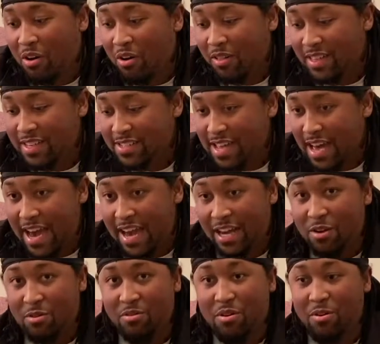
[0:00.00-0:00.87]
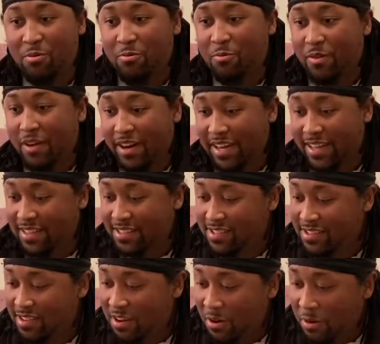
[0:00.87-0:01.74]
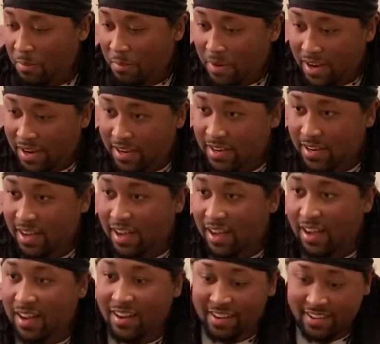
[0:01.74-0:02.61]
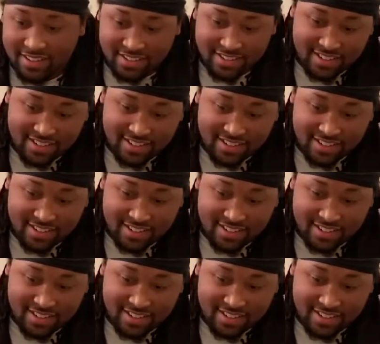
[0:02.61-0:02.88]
as I don't know what. Oh my gosh.